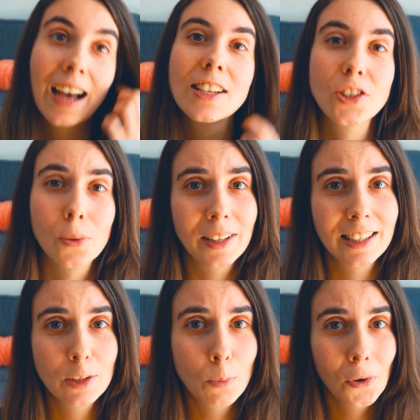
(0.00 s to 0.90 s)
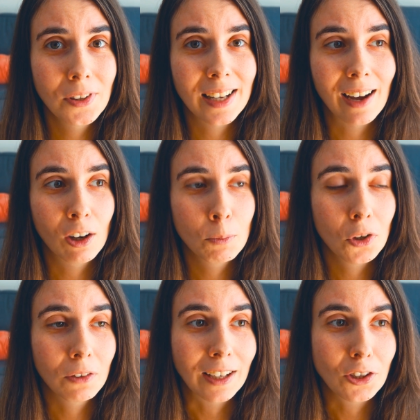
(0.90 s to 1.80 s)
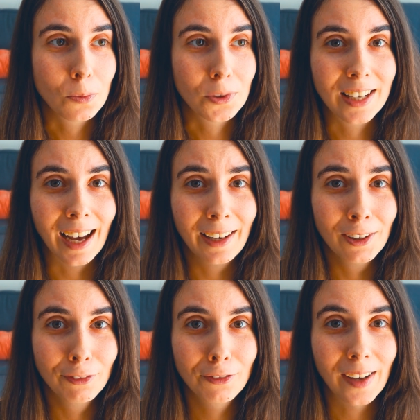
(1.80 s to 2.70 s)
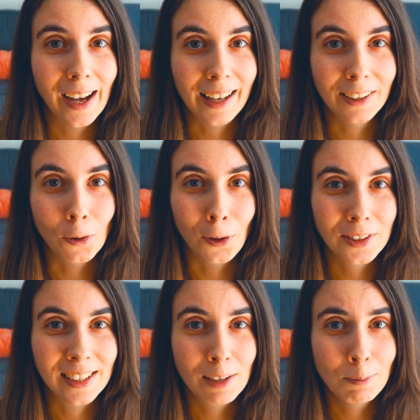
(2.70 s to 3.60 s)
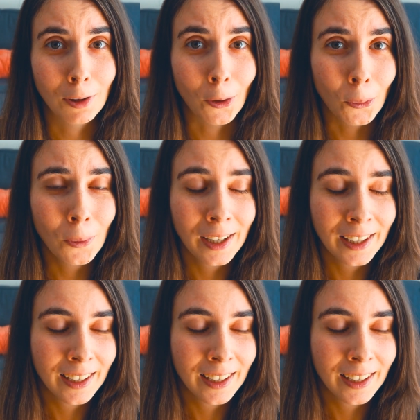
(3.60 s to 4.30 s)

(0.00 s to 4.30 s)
So at this point, our motivation was kind of at an all-time low.